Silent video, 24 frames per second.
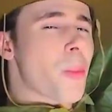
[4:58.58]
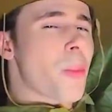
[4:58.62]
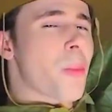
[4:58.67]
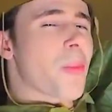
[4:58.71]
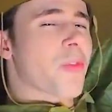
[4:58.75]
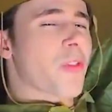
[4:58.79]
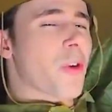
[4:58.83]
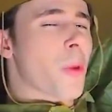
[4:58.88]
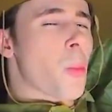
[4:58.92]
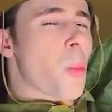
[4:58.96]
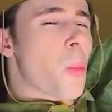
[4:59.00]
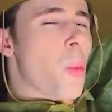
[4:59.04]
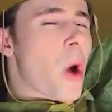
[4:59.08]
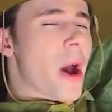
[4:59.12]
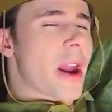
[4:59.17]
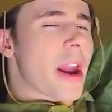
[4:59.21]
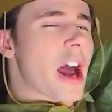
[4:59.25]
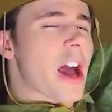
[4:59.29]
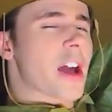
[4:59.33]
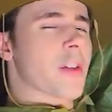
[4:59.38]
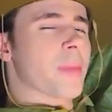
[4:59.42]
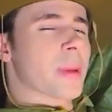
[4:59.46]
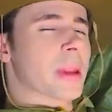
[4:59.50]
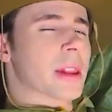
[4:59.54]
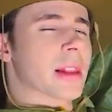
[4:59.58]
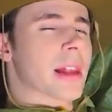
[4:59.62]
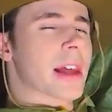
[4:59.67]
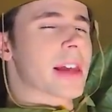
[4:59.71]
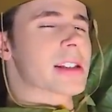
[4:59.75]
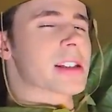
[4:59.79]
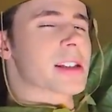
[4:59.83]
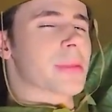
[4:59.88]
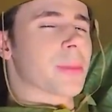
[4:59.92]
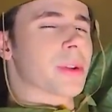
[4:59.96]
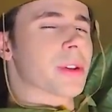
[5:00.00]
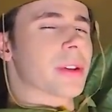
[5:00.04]
from what I've been led
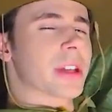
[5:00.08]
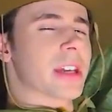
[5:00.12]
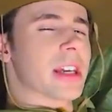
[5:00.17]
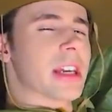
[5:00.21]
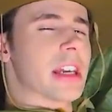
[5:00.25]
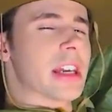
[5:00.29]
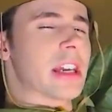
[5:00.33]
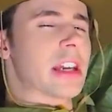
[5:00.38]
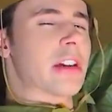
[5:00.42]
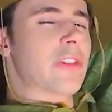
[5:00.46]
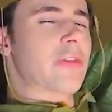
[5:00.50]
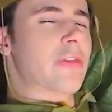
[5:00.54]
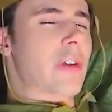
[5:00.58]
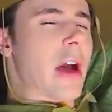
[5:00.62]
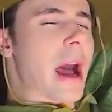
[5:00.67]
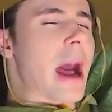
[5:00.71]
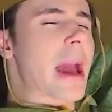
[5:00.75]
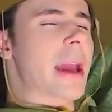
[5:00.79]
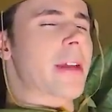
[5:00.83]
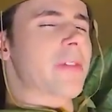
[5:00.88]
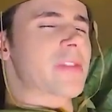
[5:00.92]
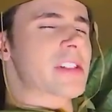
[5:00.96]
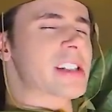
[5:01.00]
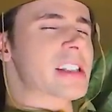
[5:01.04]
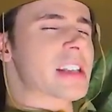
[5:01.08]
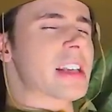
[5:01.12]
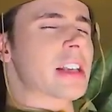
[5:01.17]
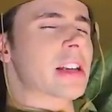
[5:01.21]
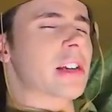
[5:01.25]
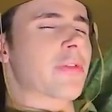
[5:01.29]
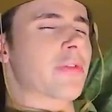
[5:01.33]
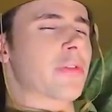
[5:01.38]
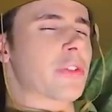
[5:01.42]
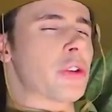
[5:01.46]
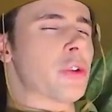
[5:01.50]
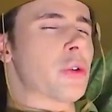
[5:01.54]
to believe, I've seen a
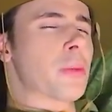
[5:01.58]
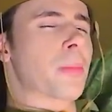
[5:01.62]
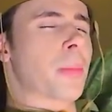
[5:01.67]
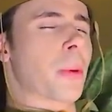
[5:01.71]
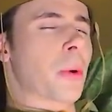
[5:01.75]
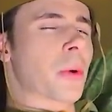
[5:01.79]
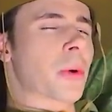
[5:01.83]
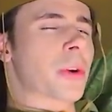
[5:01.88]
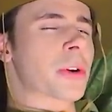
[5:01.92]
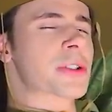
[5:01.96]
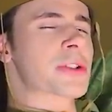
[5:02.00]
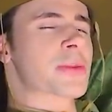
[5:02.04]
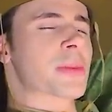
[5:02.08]
few porns